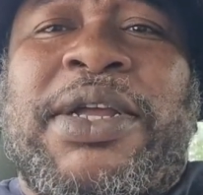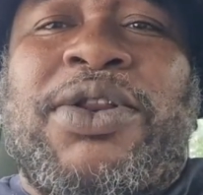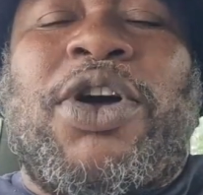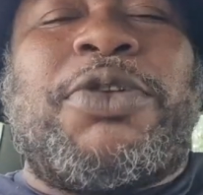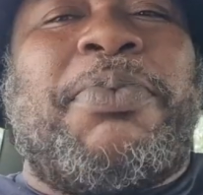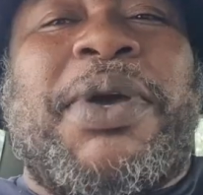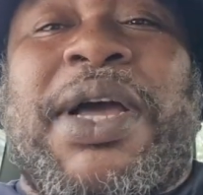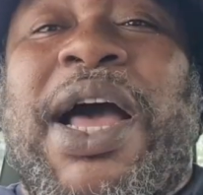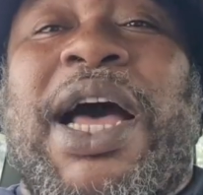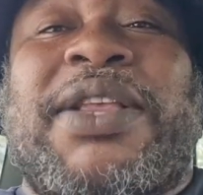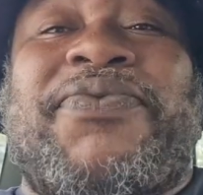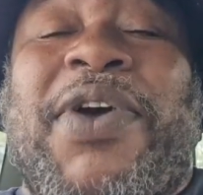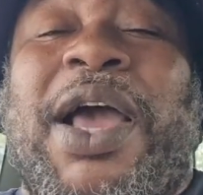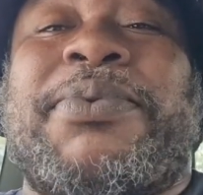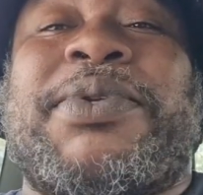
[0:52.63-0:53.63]
Just
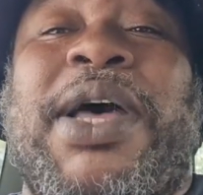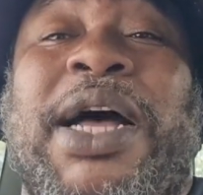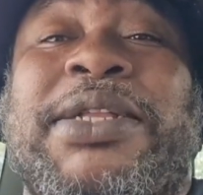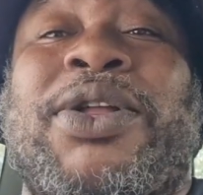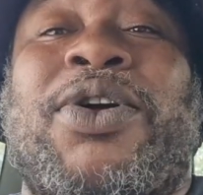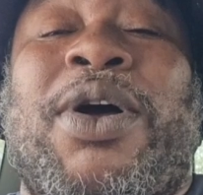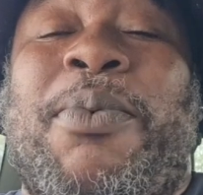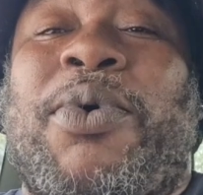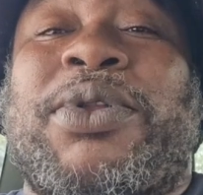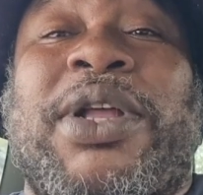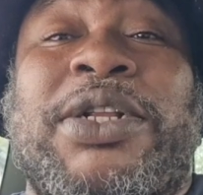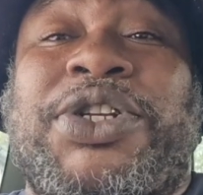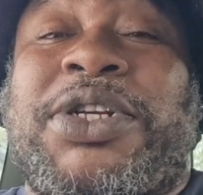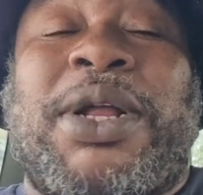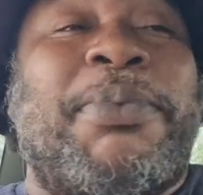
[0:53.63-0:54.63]
because Vybz Kartel come out
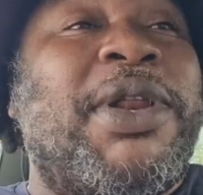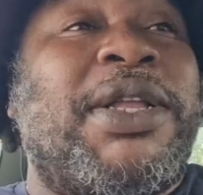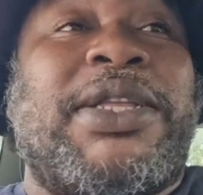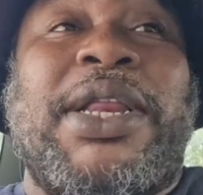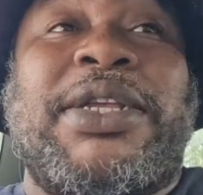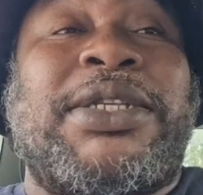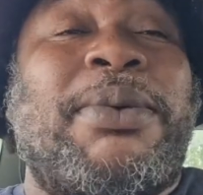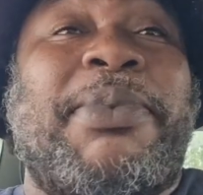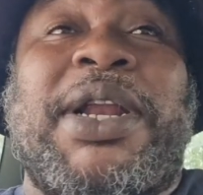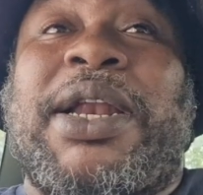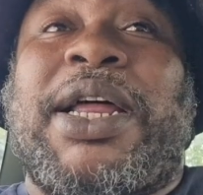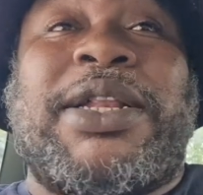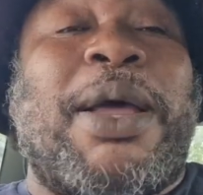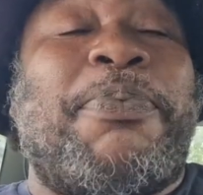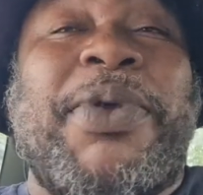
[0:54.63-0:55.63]
of jail. Me tell you someone a
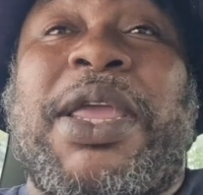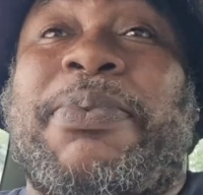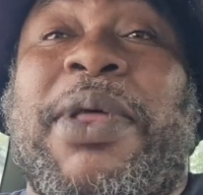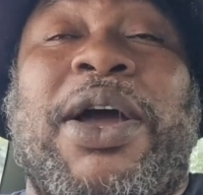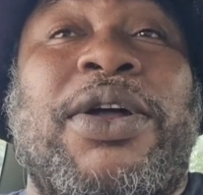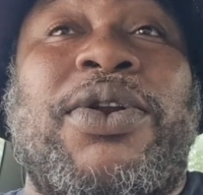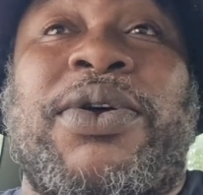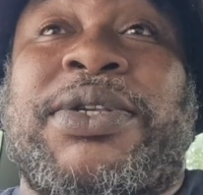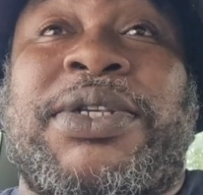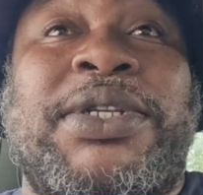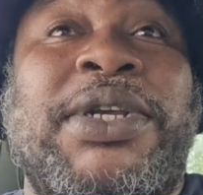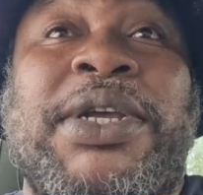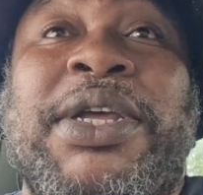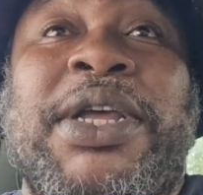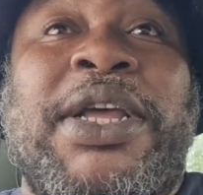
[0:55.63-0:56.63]
lot of people like us.
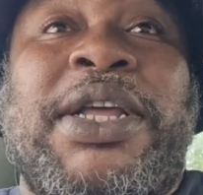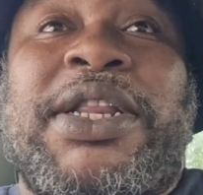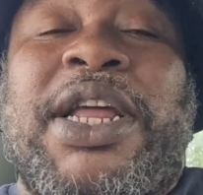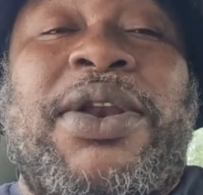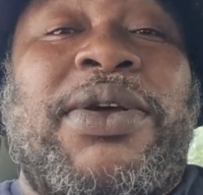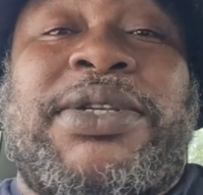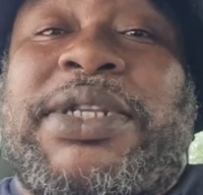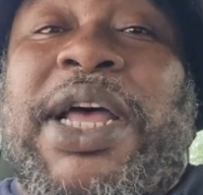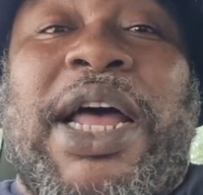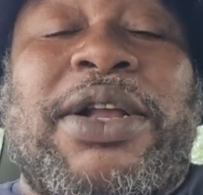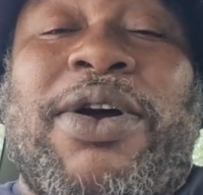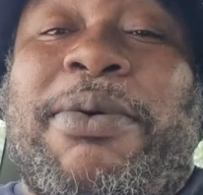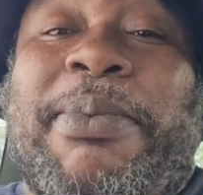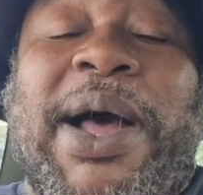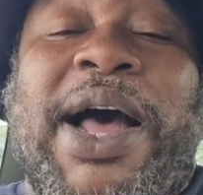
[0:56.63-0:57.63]
They just
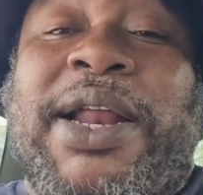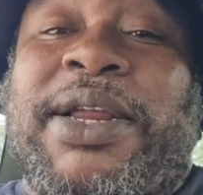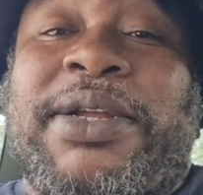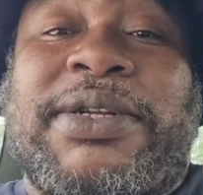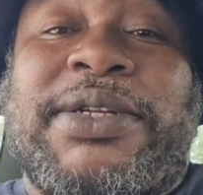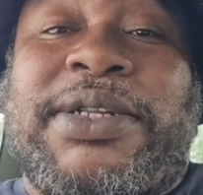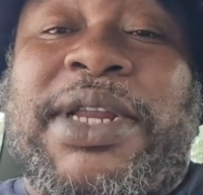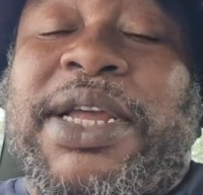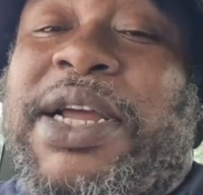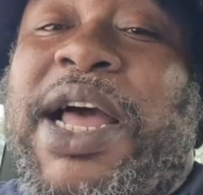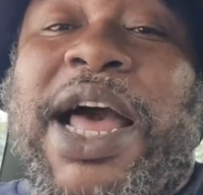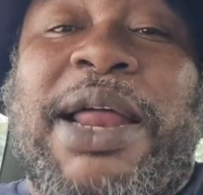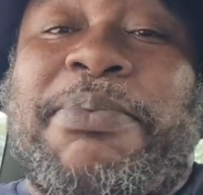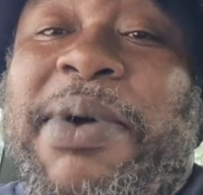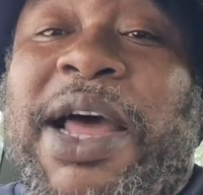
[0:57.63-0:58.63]
start go mad. Them
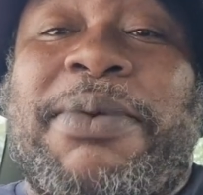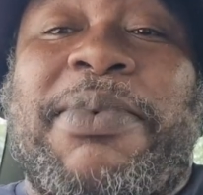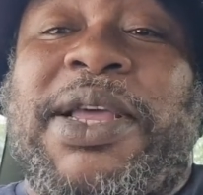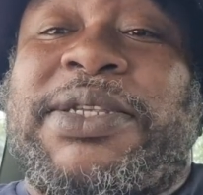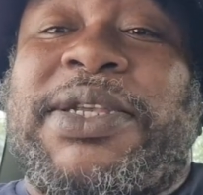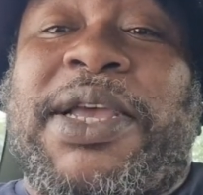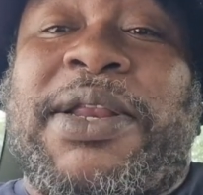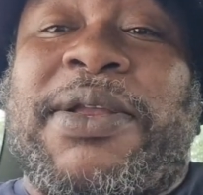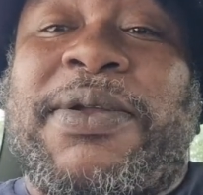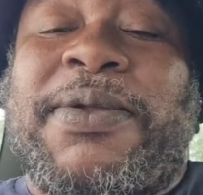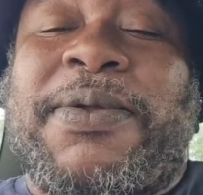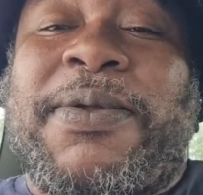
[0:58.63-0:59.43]
gone mad blessed.